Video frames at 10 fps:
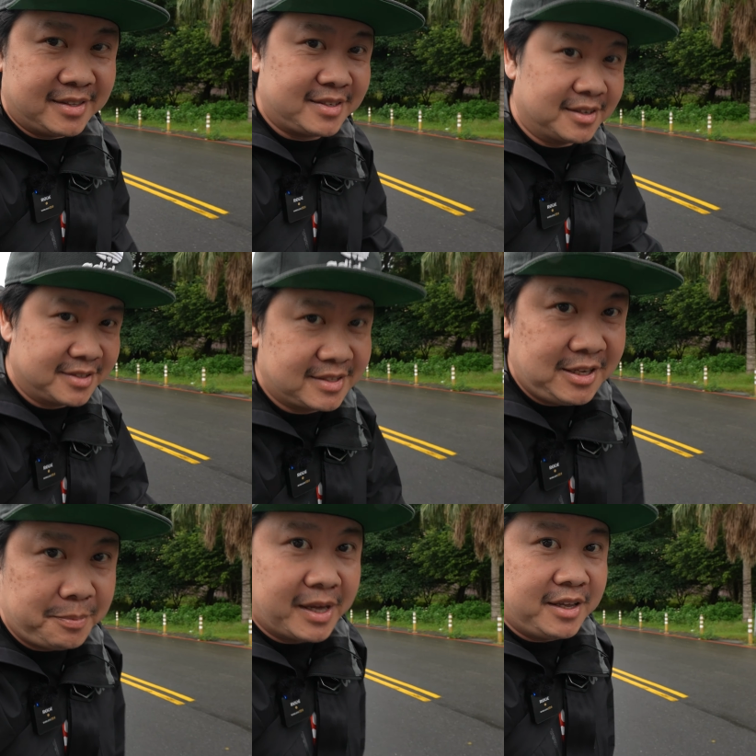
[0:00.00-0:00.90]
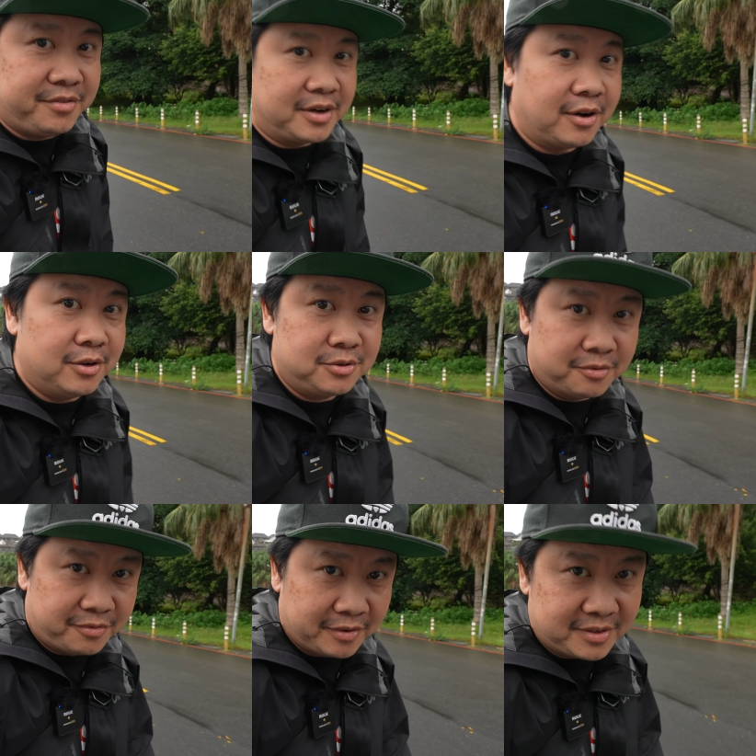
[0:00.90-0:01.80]
It's so steep that even one
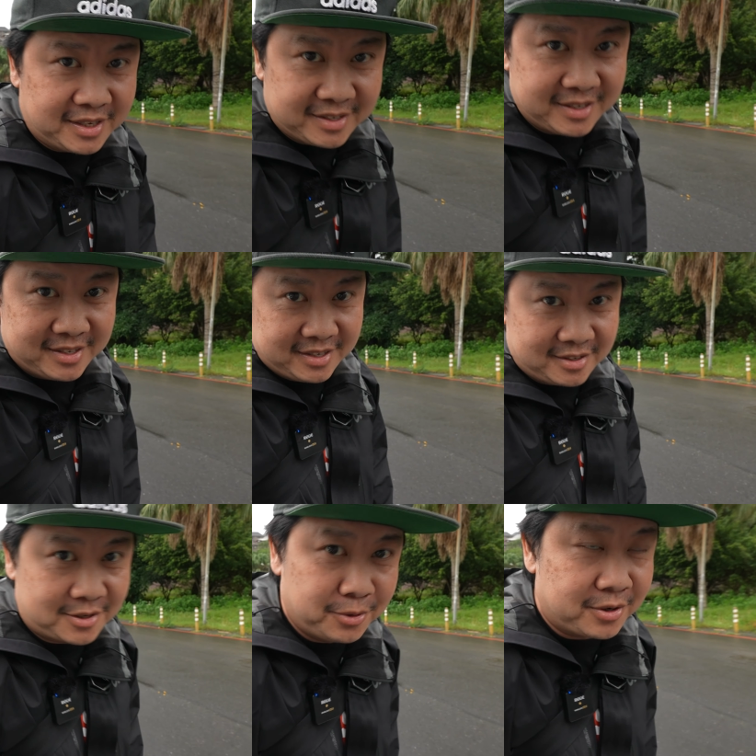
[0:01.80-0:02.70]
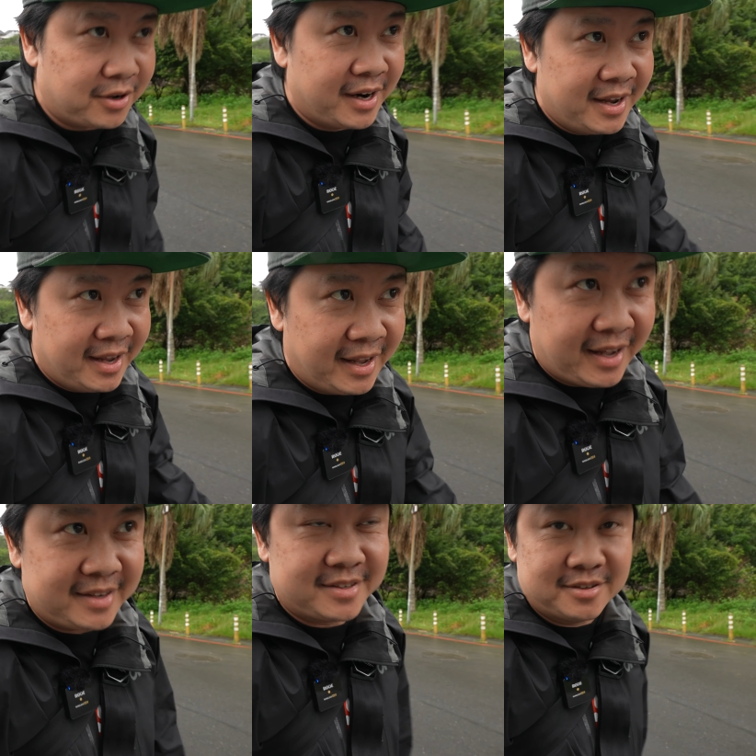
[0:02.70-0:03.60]
hundred fifteen c c scooter
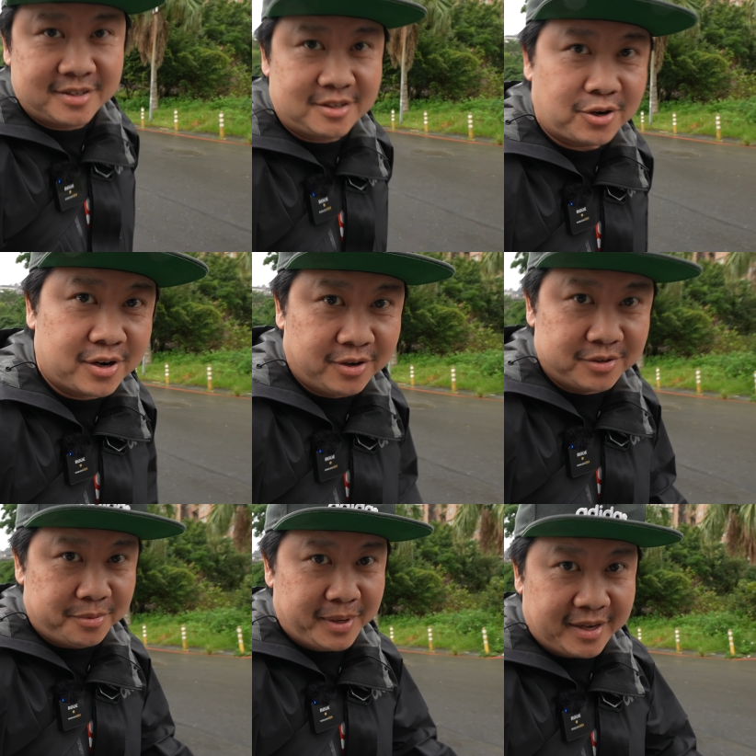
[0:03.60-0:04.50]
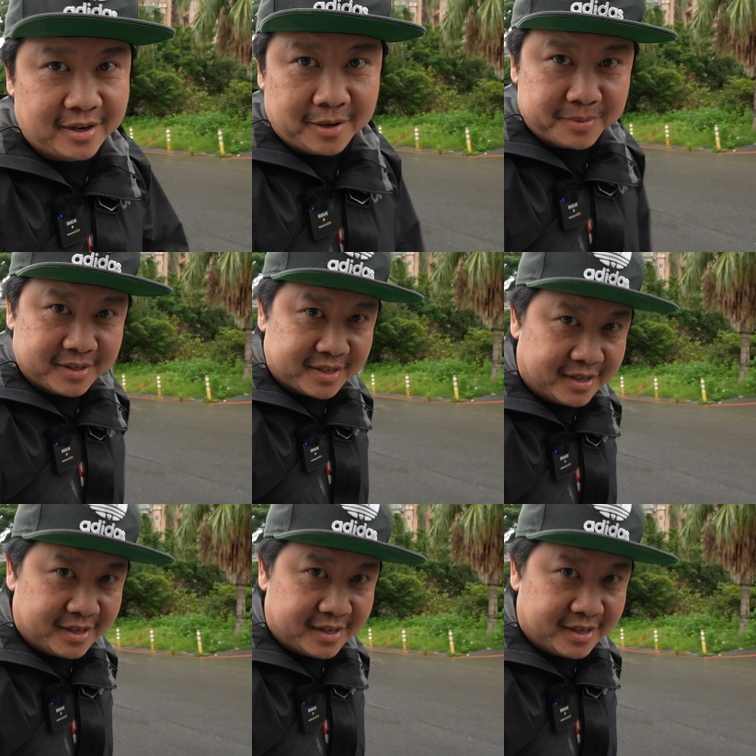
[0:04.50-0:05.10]
has to struggle to make it up this